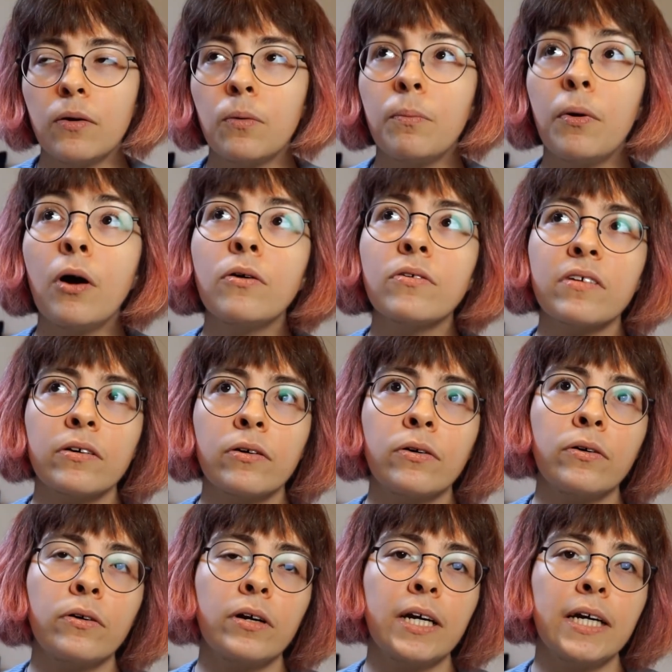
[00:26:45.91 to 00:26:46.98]
or posing
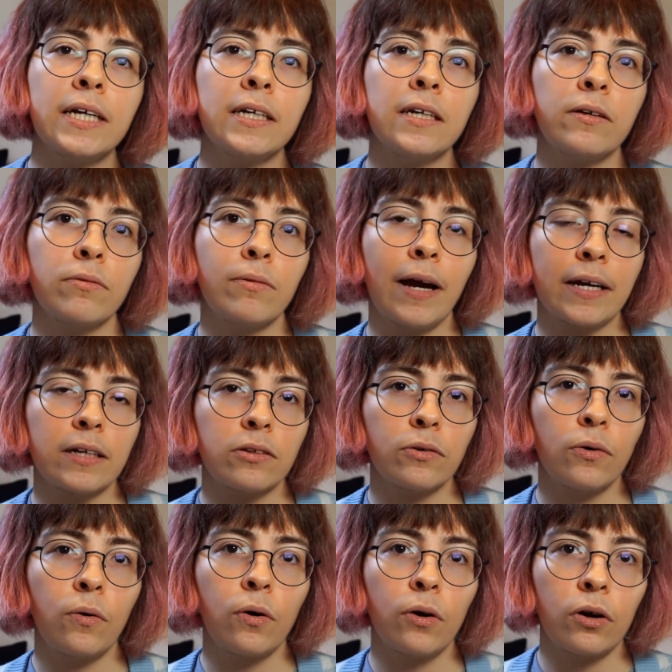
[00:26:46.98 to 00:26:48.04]
her in an erect
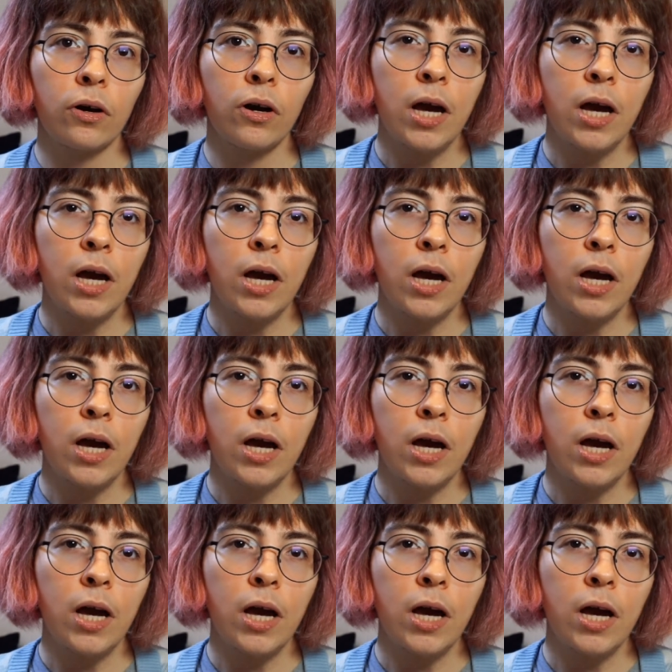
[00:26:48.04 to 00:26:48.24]
or